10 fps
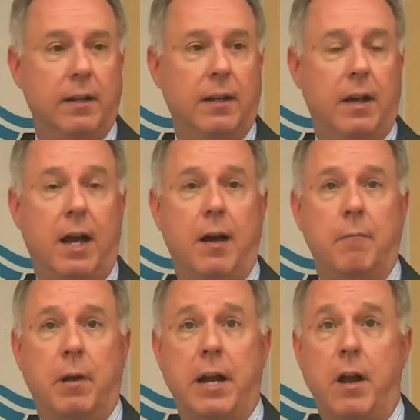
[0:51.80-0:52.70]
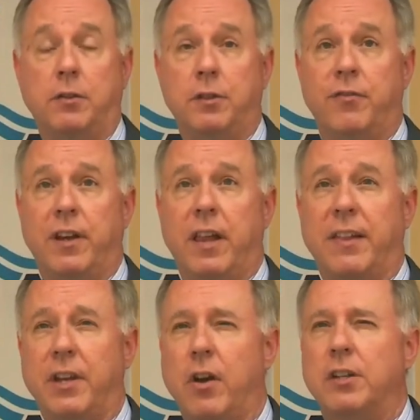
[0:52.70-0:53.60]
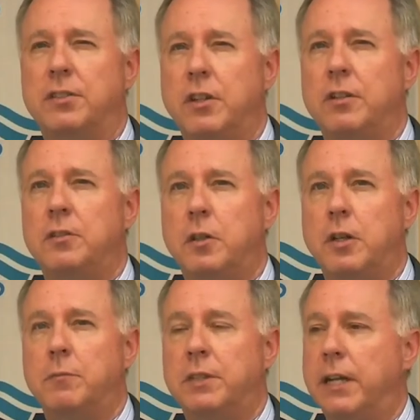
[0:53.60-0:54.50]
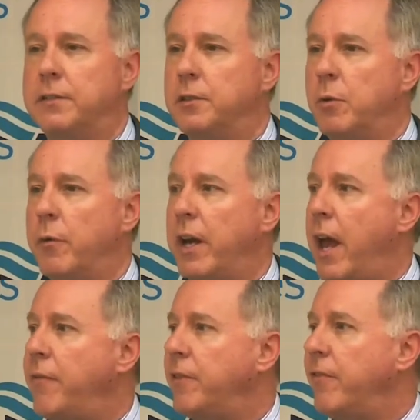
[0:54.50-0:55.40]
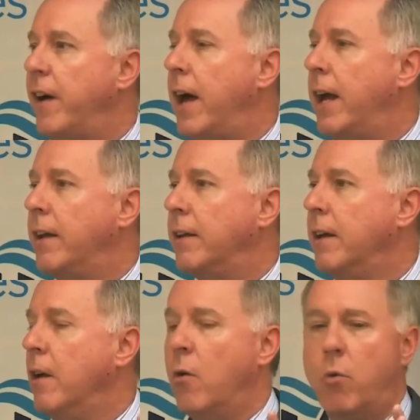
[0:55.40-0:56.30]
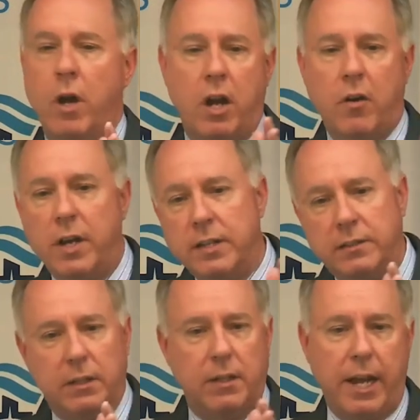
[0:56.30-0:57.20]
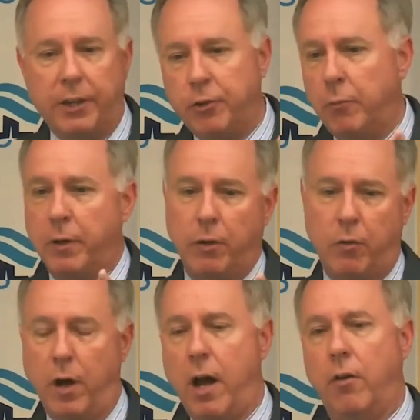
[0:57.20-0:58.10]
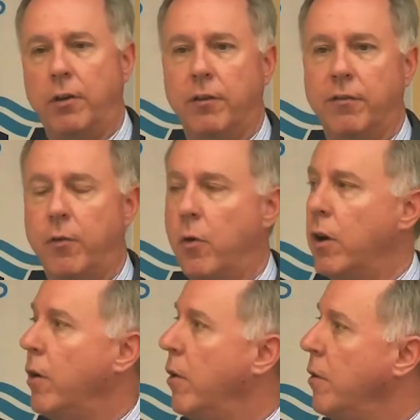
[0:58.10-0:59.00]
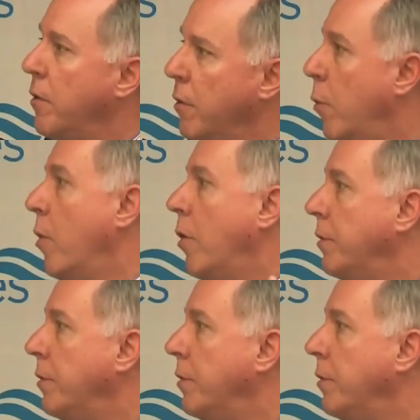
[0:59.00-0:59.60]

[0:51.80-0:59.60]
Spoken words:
But I also feel like there are certain circumstances where we have to find where is the natural middle ground for the world.